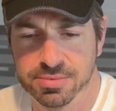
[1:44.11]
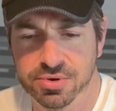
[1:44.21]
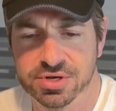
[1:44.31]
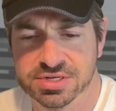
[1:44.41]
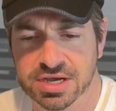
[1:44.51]

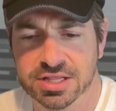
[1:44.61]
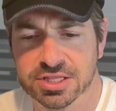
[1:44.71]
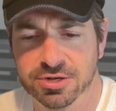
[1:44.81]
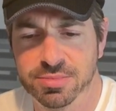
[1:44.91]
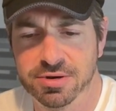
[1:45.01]
going to talk a
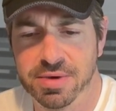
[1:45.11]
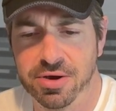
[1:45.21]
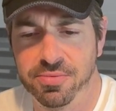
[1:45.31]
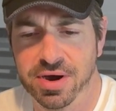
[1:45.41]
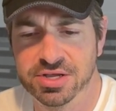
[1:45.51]
little bit
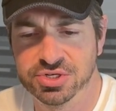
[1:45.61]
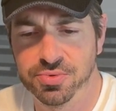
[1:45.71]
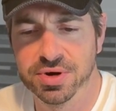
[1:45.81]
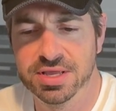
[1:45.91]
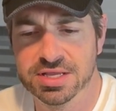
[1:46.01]
about why
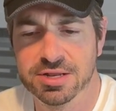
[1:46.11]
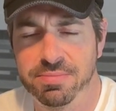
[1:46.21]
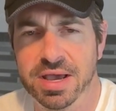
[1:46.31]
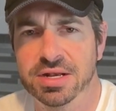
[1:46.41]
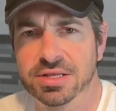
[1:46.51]
20
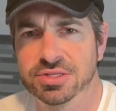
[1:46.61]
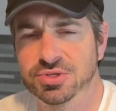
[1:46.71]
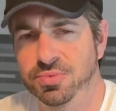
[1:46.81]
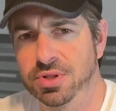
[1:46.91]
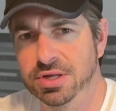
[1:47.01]

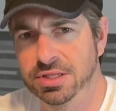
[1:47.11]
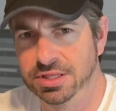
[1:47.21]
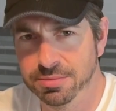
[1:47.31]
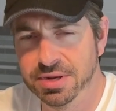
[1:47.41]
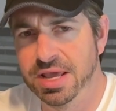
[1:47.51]
independents will
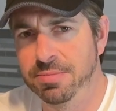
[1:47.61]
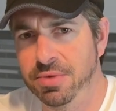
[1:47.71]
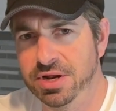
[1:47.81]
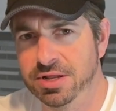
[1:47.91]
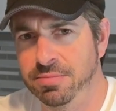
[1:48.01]
eliminate
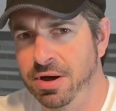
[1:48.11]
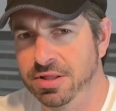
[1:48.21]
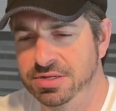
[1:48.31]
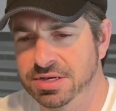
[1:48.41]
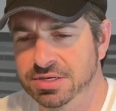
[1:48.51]
money in
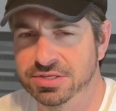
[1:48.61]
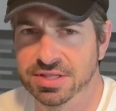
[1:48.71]
politics,